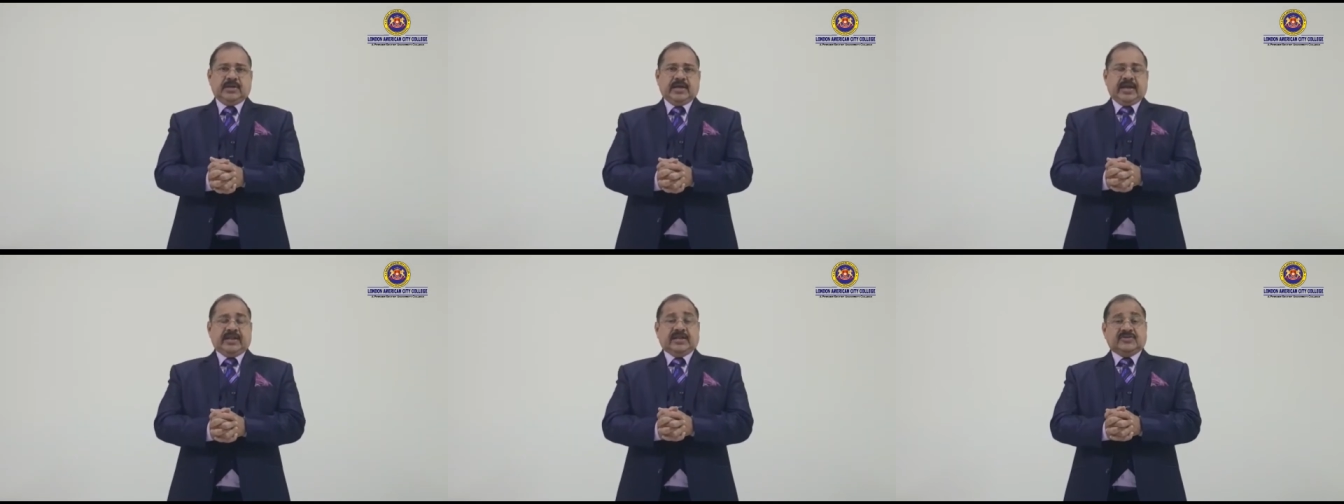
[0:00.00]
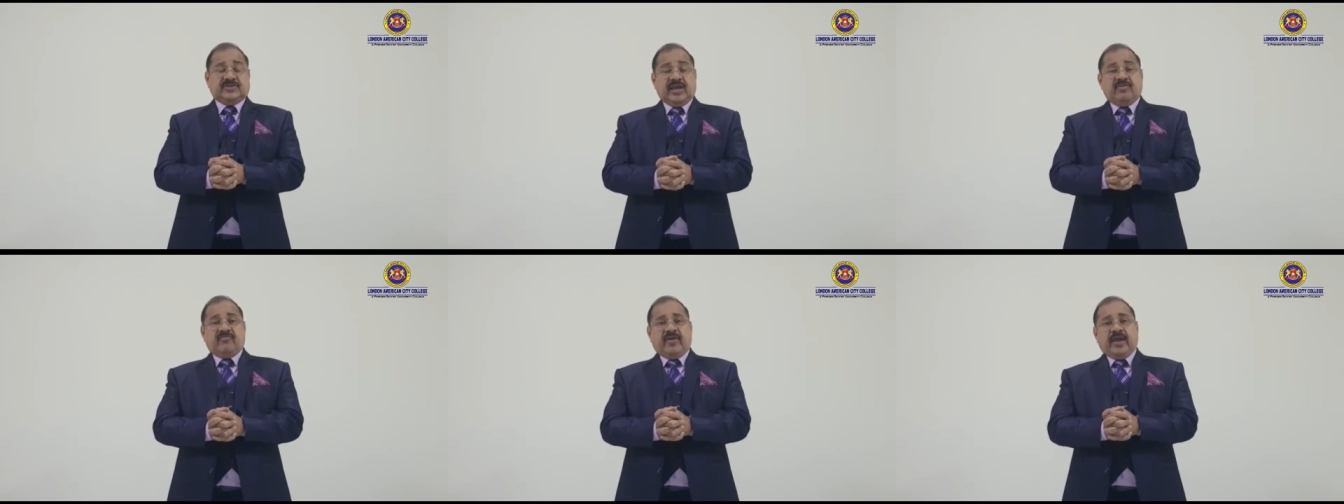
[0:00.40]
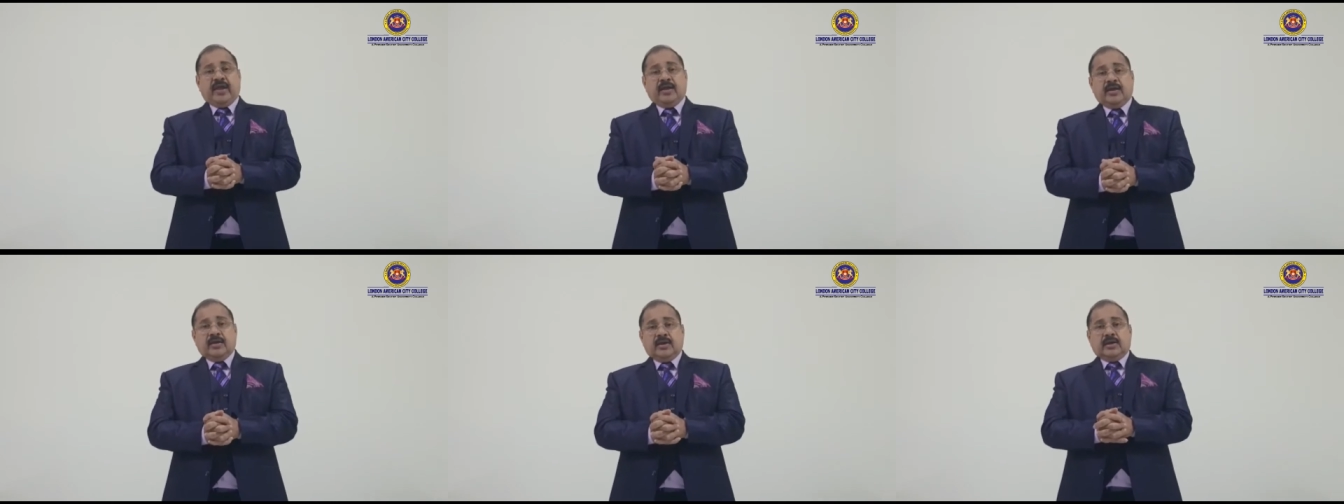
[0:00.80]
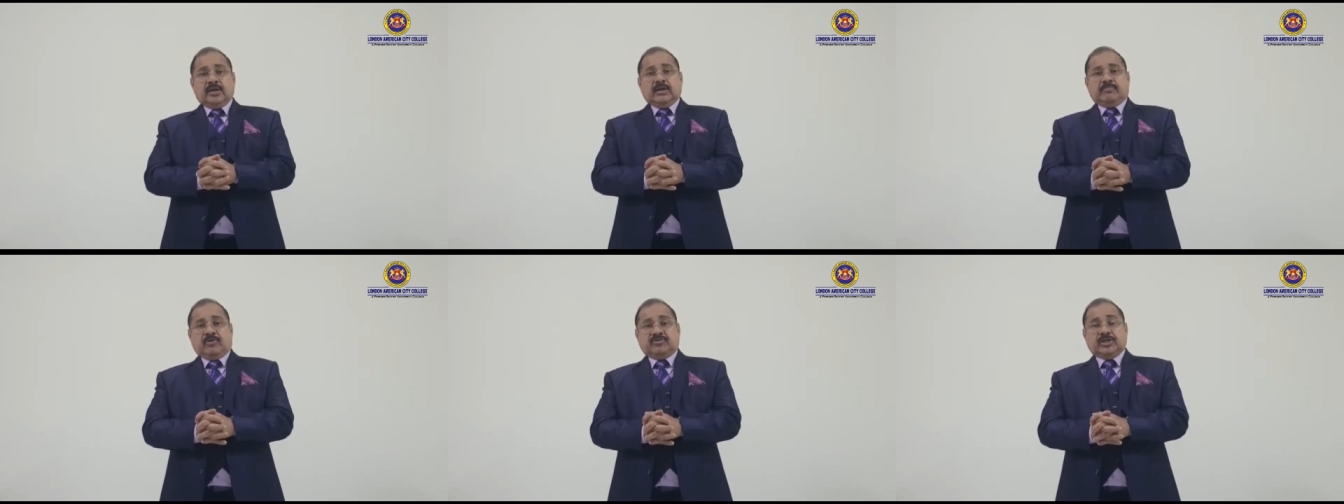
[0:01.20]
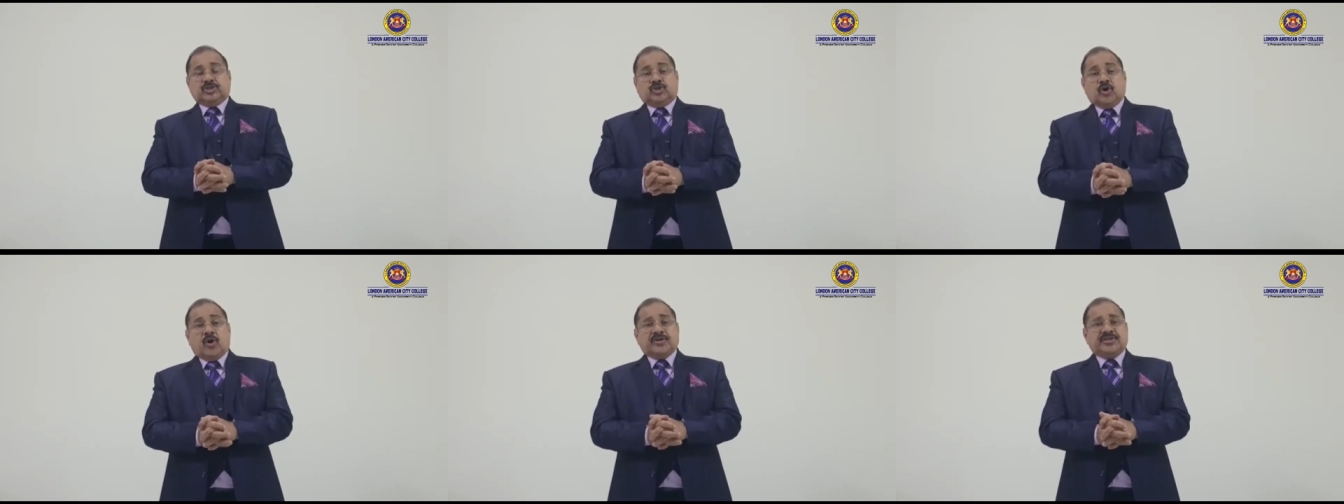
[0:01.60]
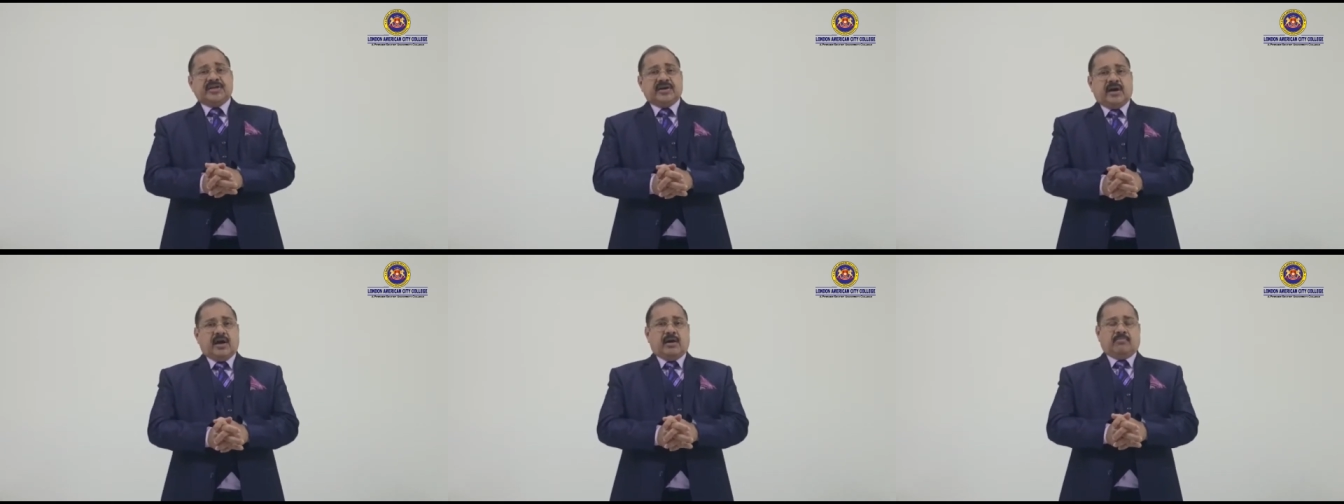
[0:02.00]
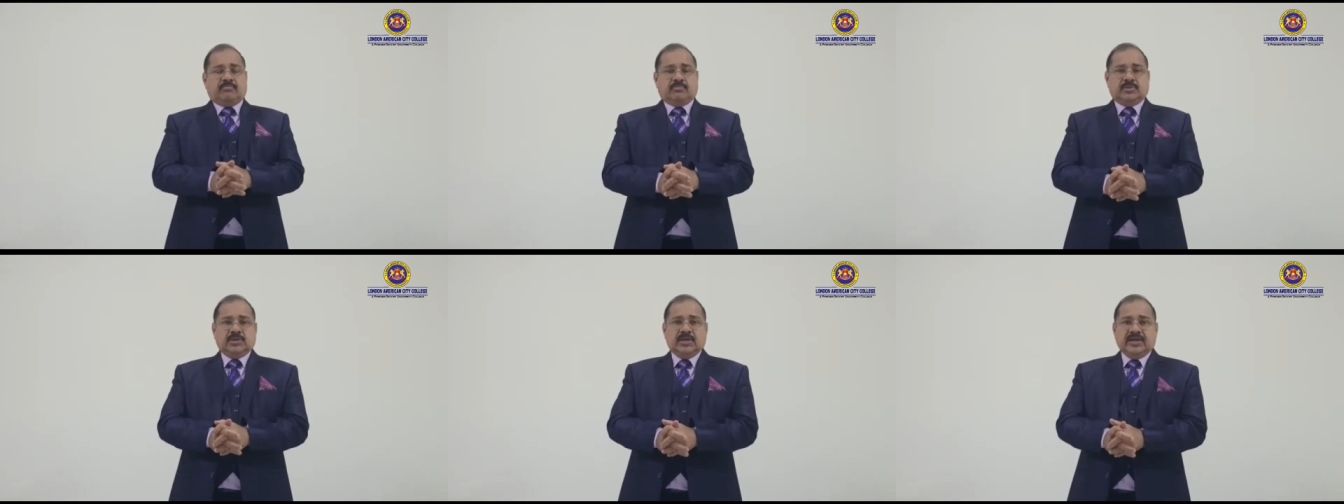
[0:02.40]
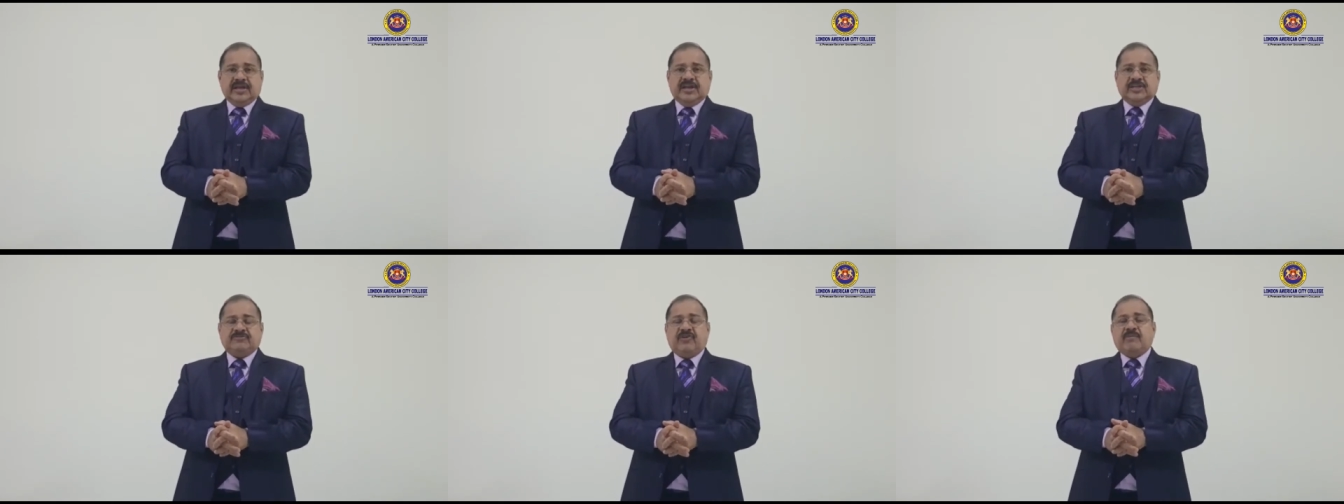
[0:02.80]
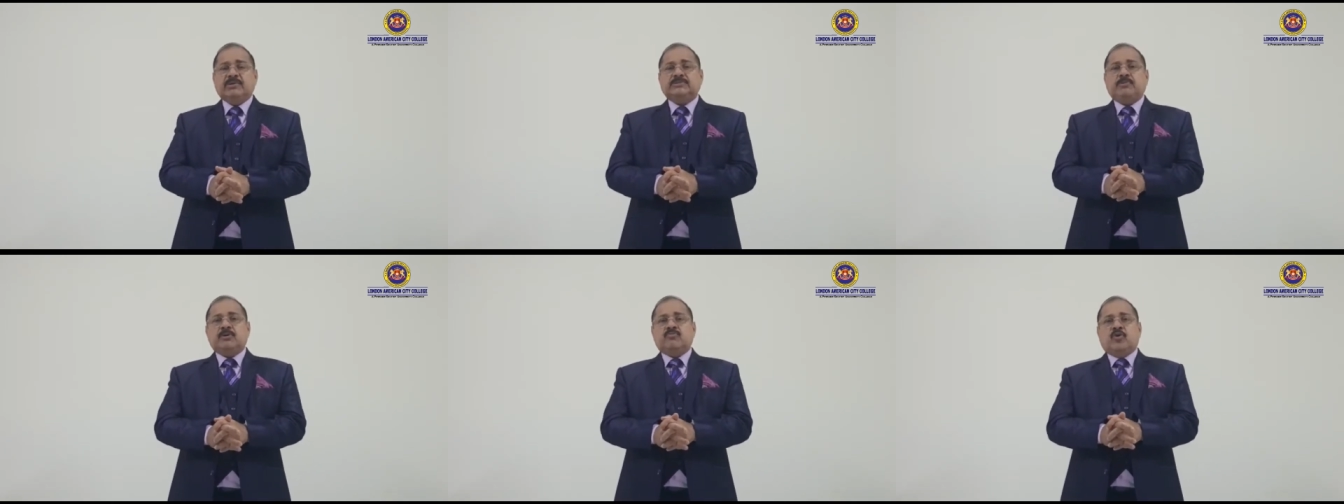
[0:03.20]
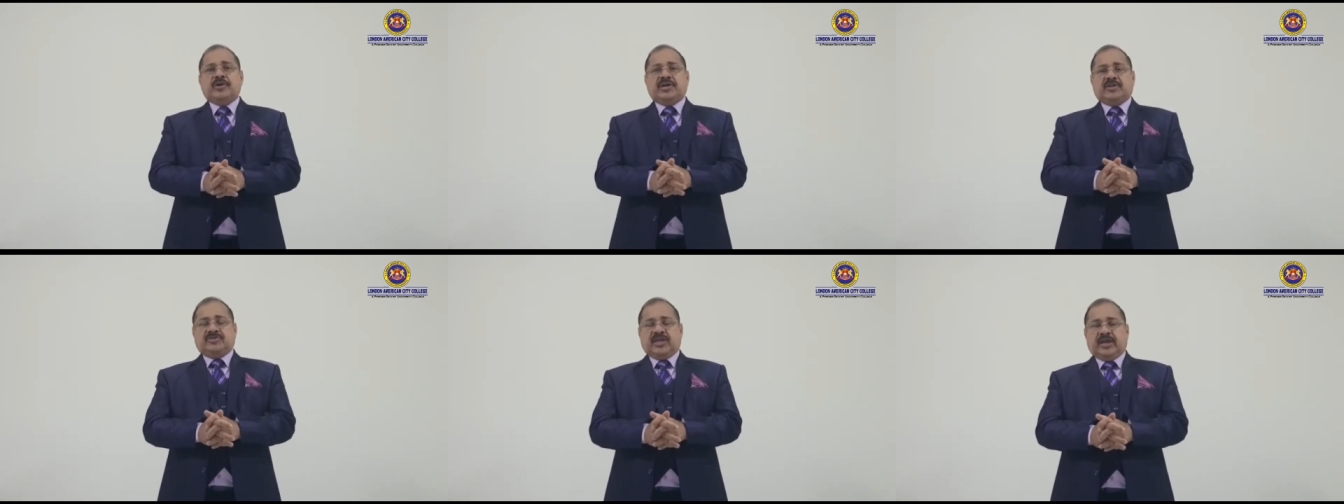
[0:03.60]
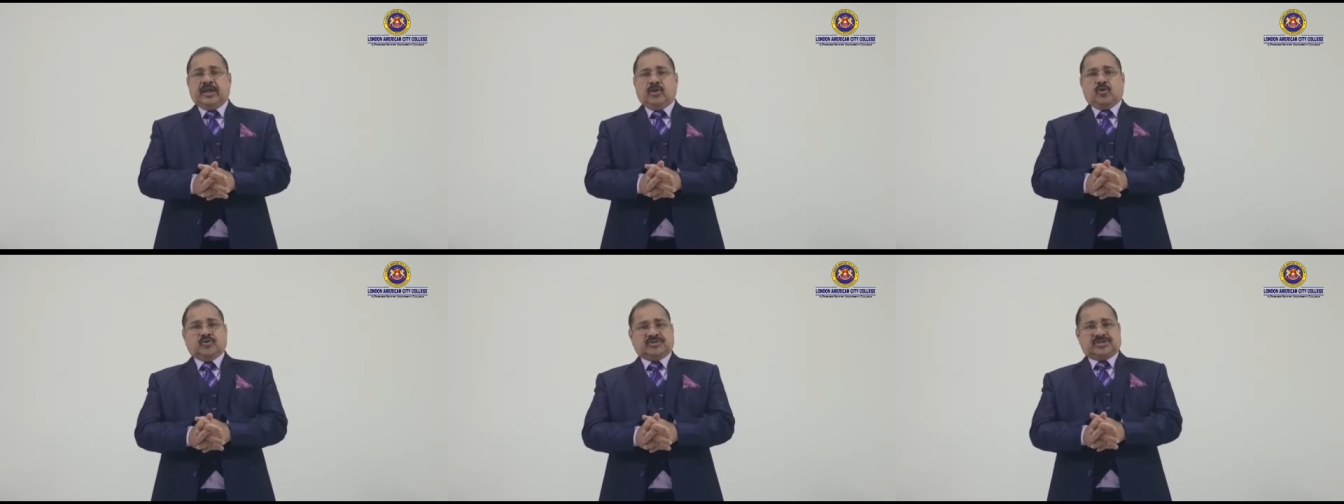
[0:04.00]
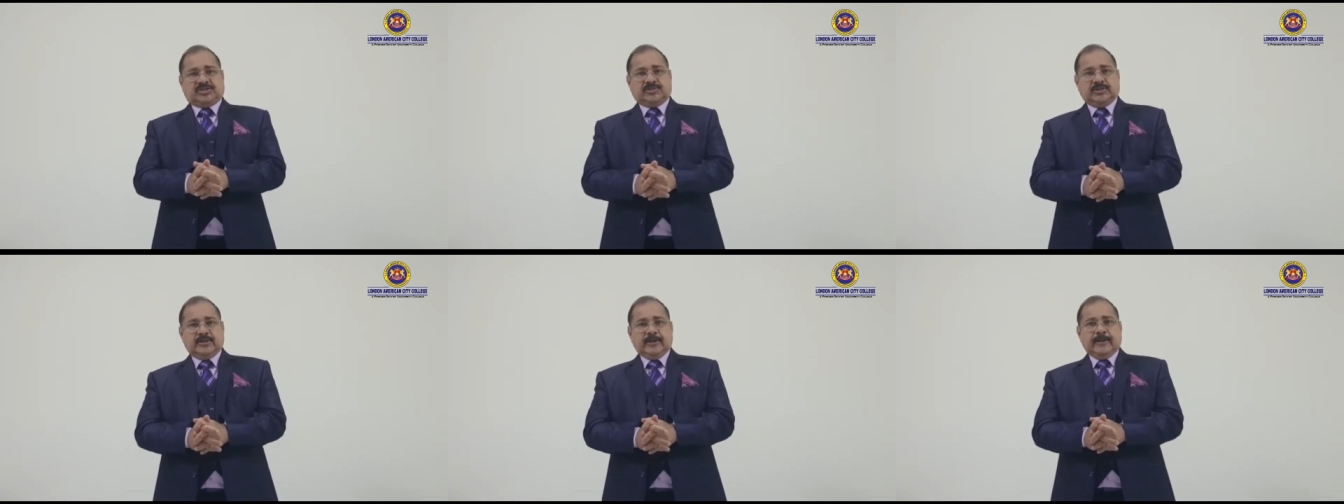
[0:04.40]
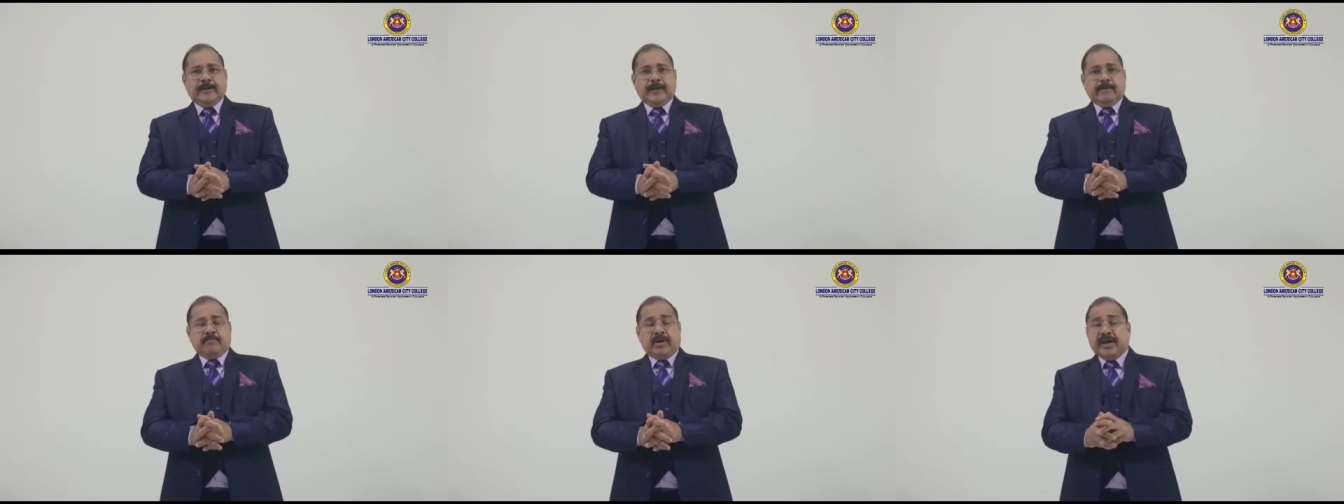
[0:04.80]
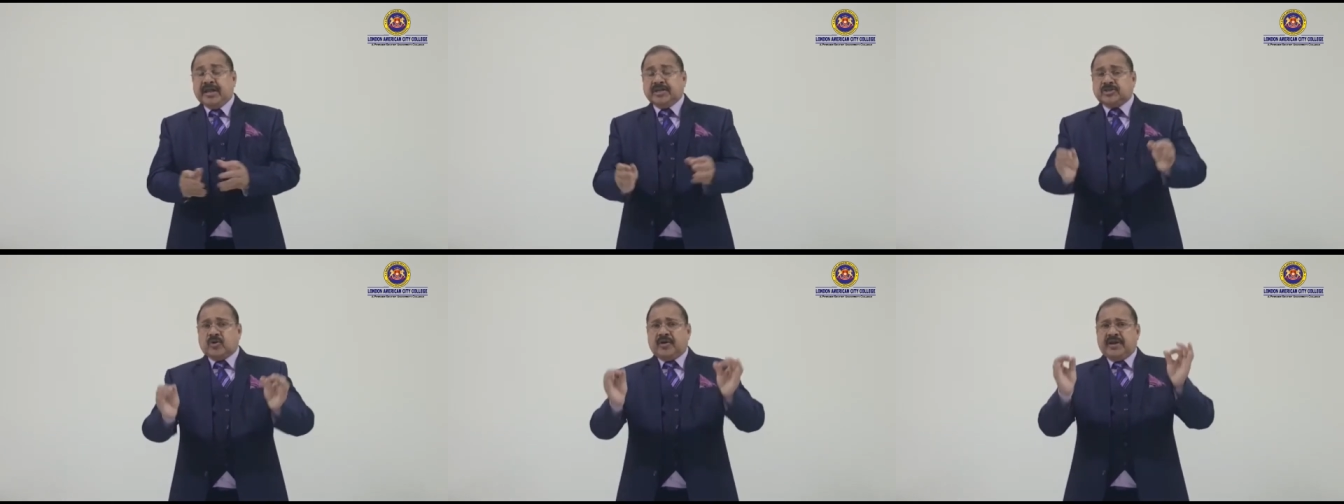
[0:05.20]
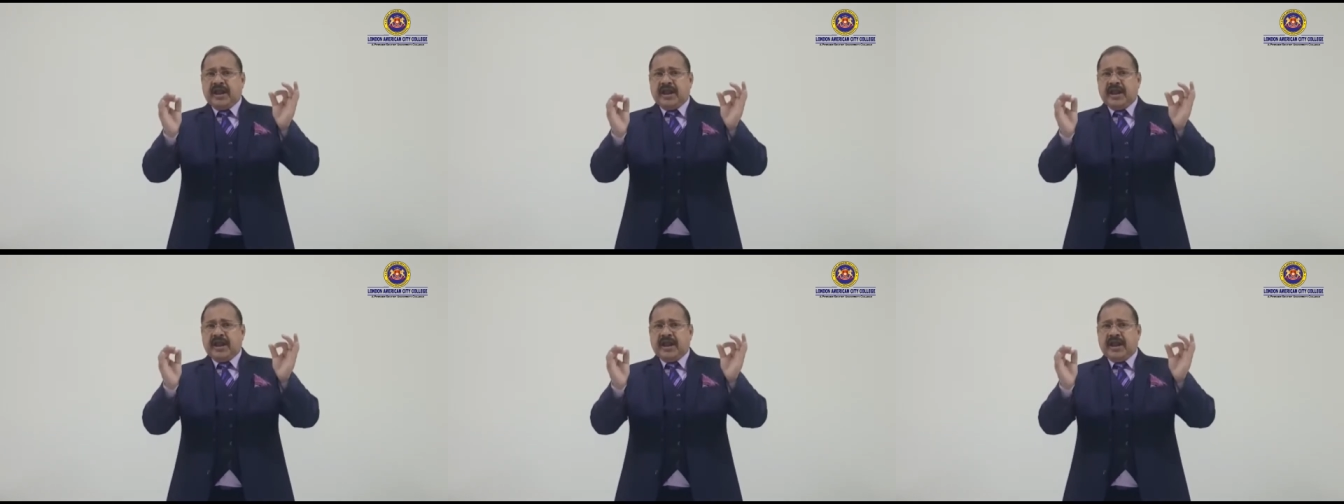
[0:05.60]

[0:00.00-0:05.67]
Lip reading: In the same way, Professor George N. Ham, in his famous book Monetary Theory, wrote, "Money is quite